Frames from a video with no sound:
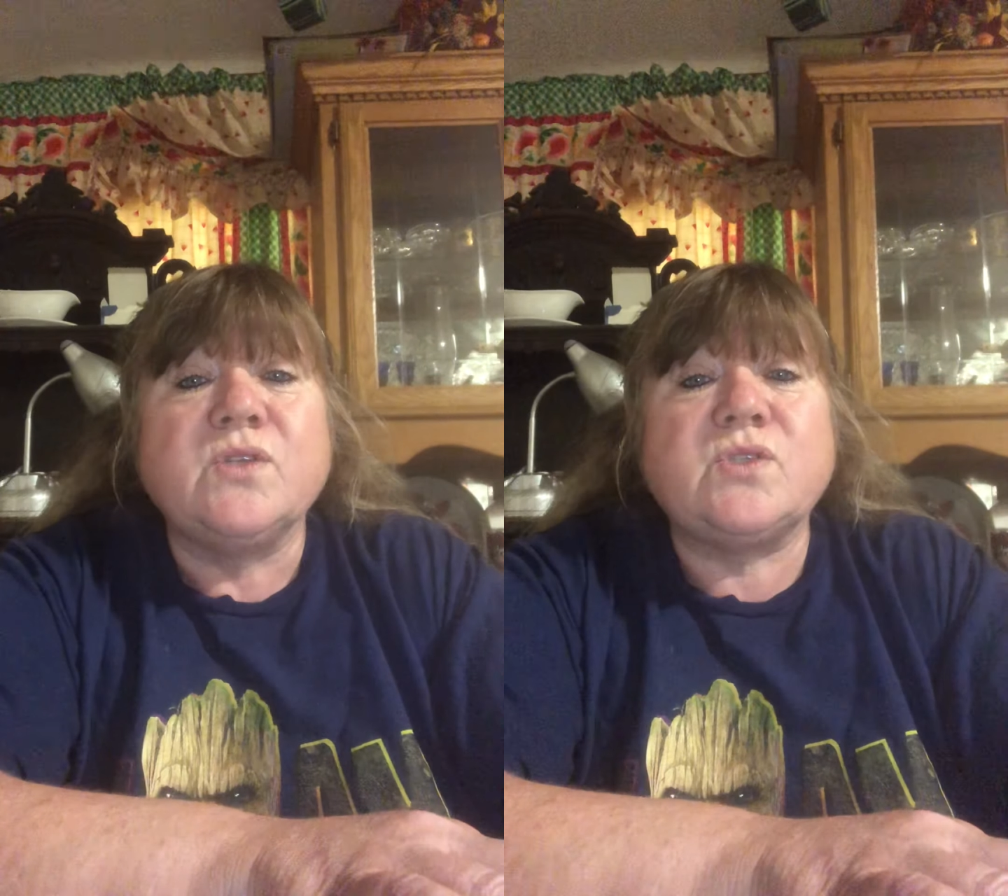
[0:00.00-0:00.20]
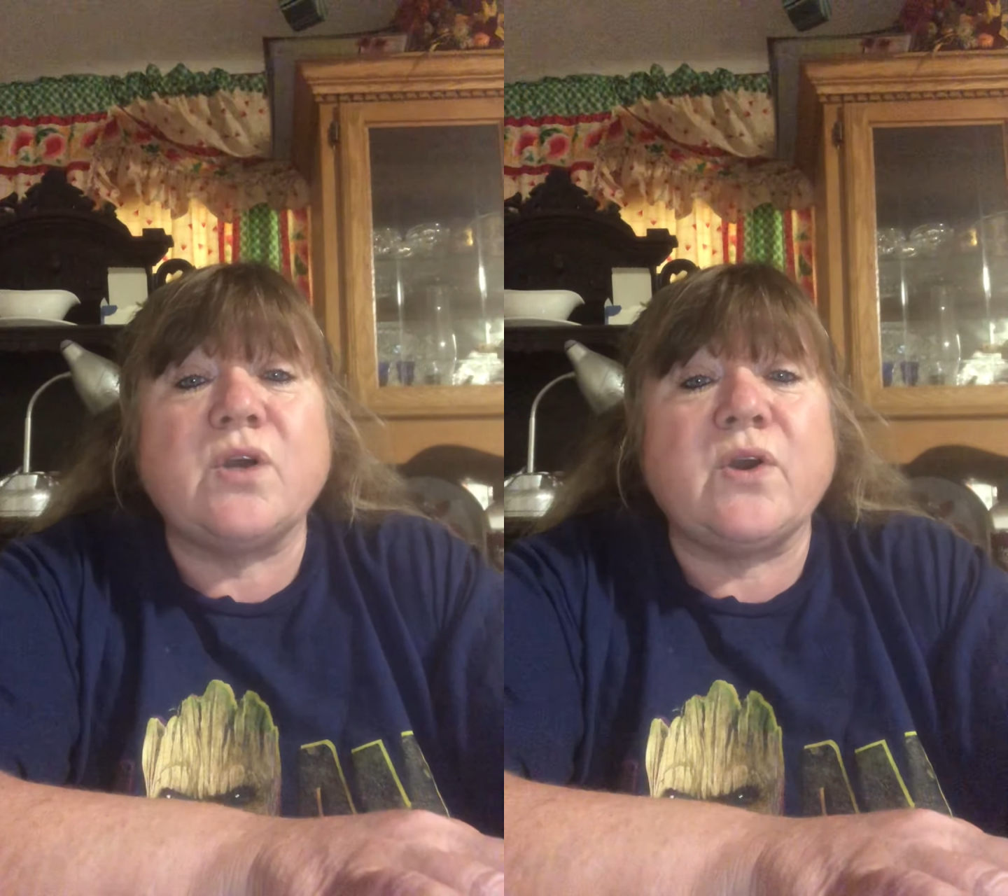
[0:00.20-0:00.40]

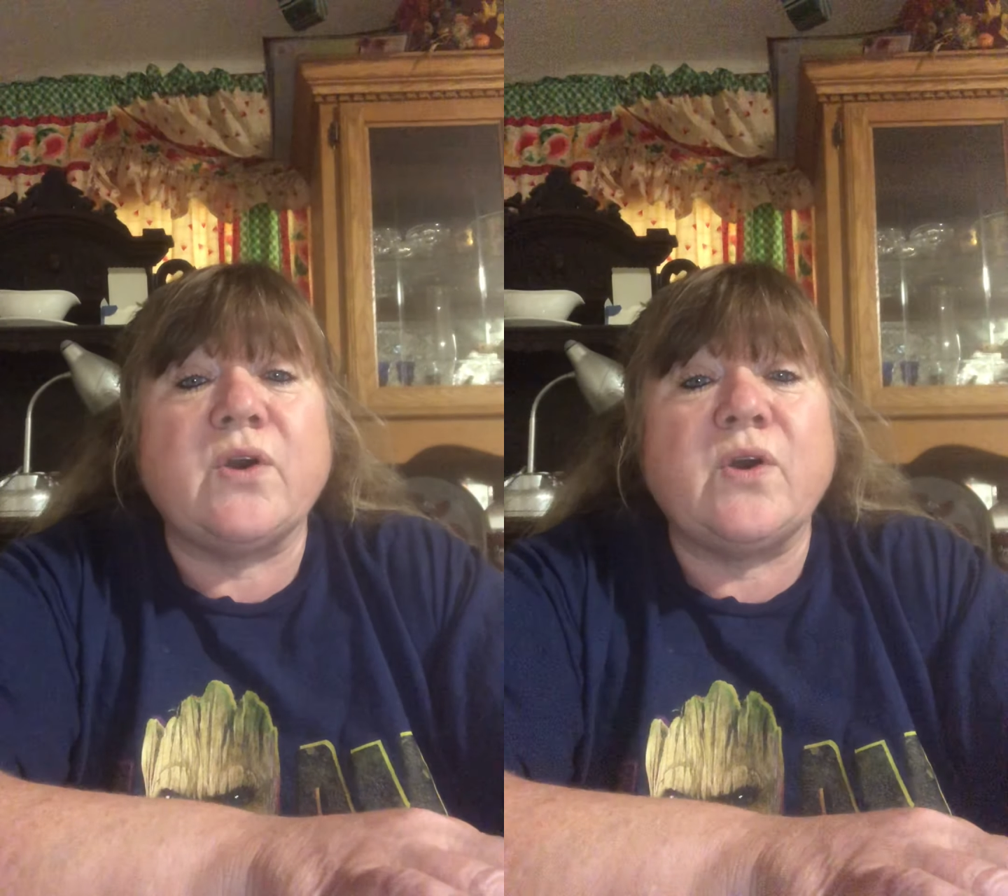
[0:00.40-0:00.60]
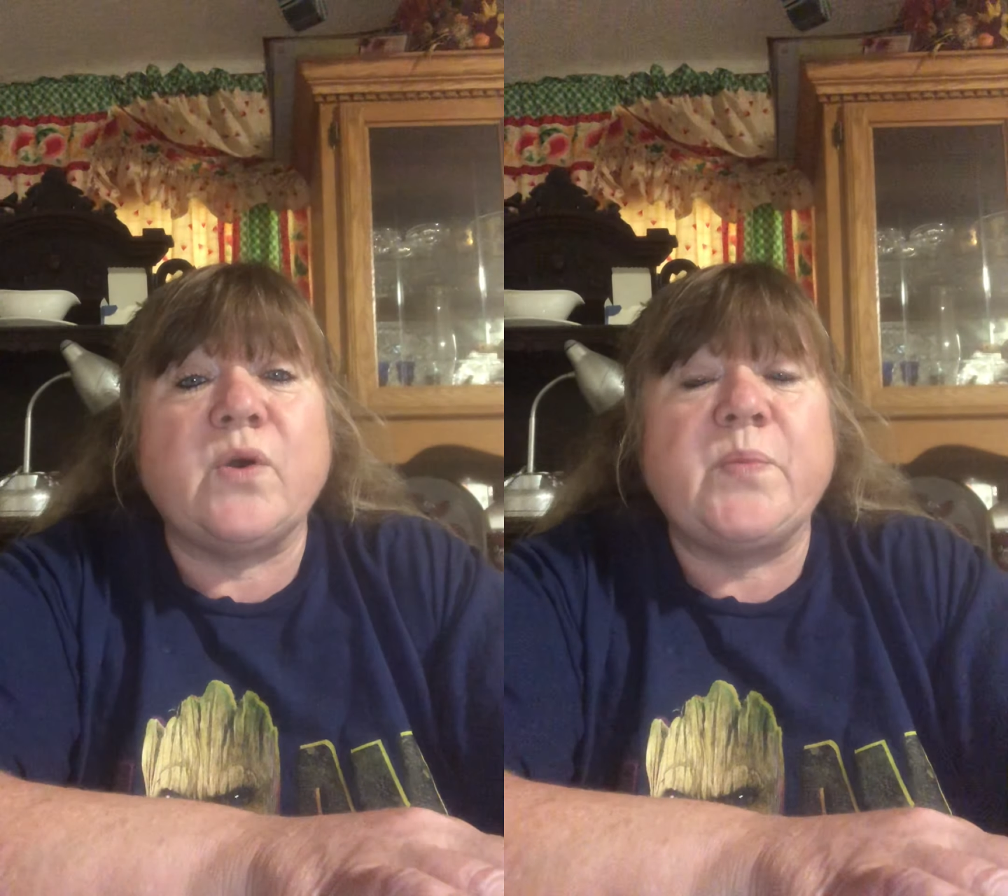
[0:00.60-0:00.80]

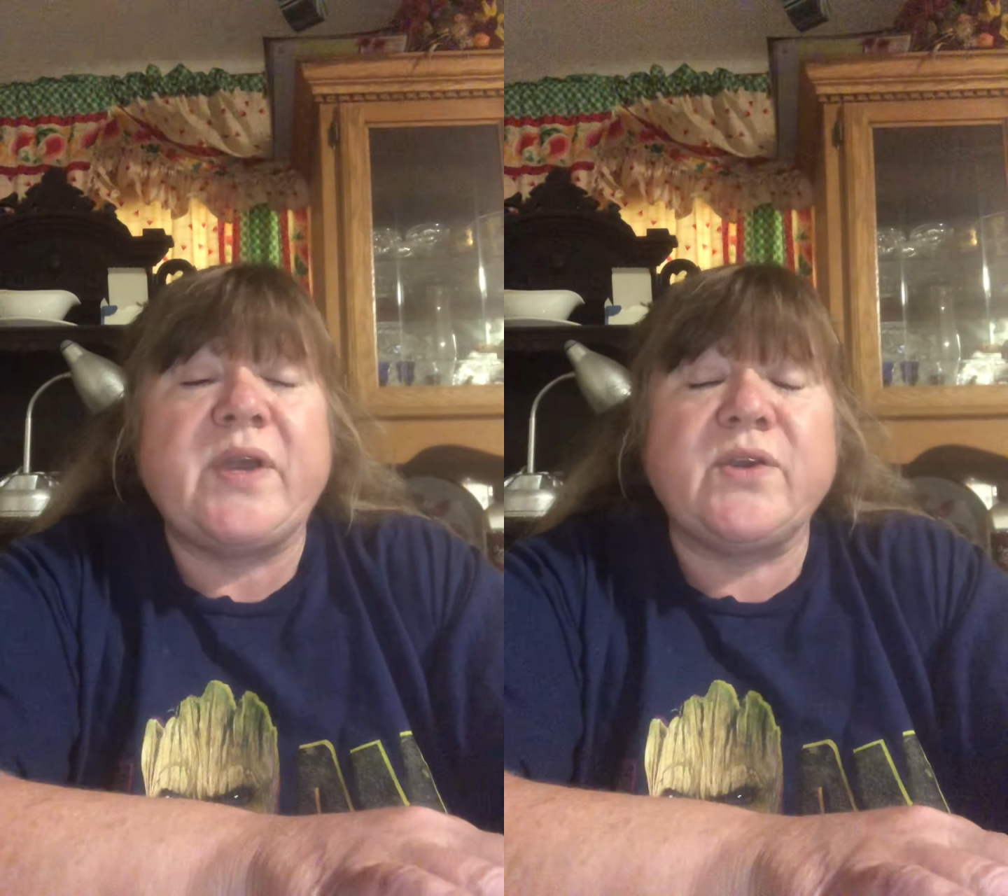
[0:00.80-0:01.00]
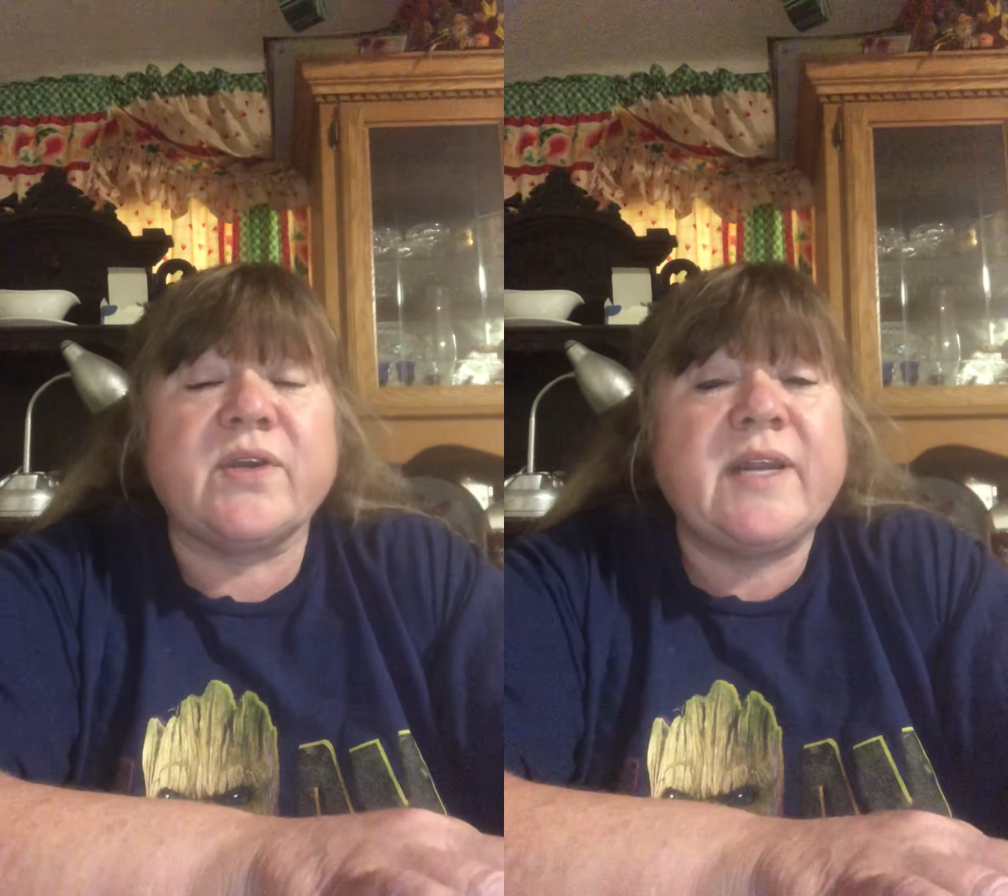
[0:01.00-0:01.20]
So,
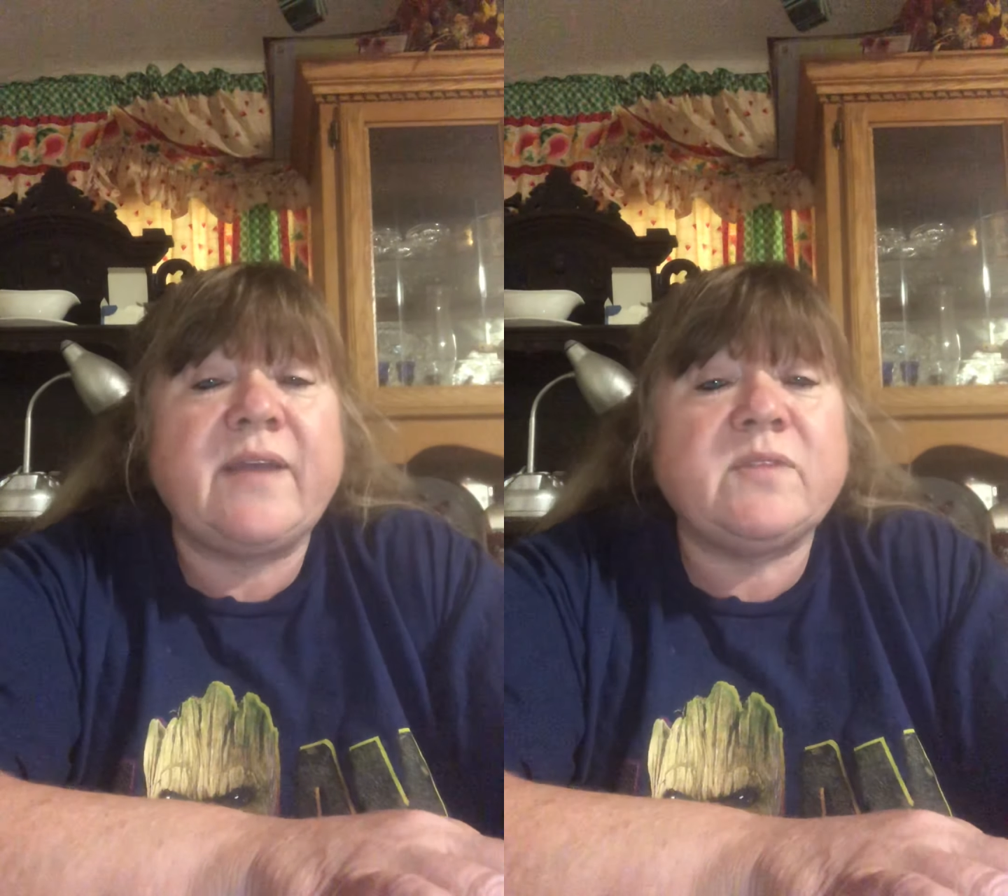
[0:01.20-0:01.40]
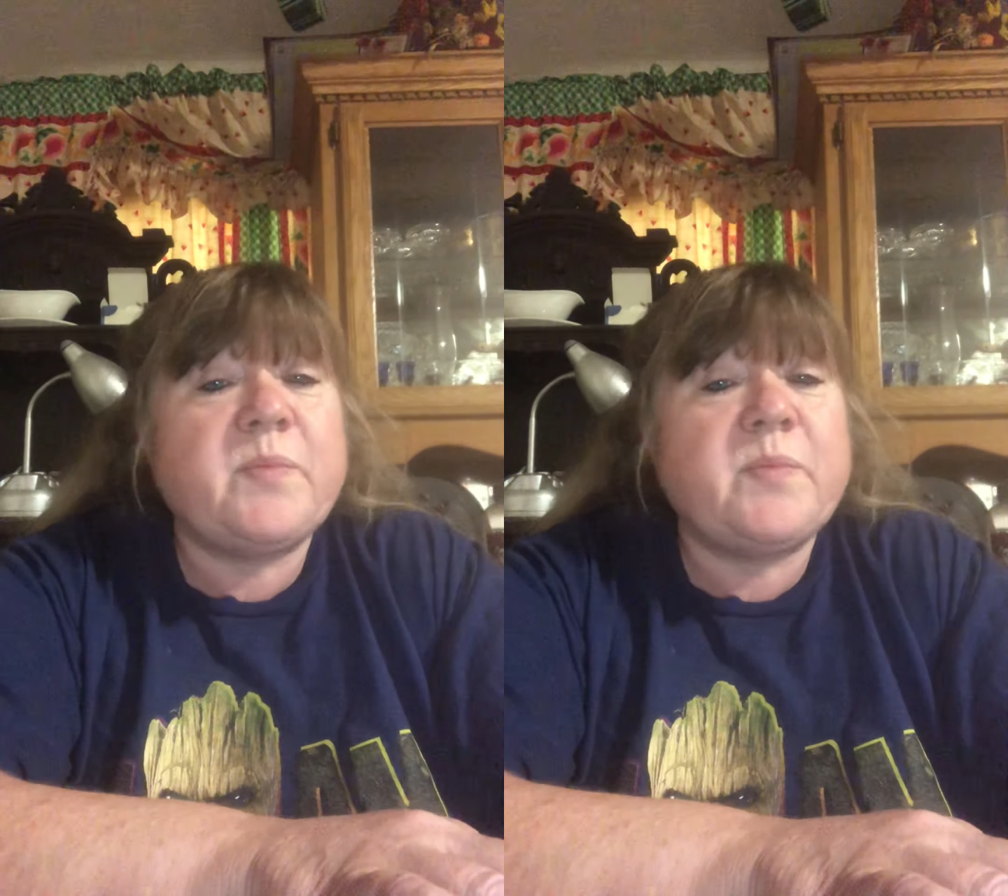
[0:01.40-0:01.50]
but you're going to have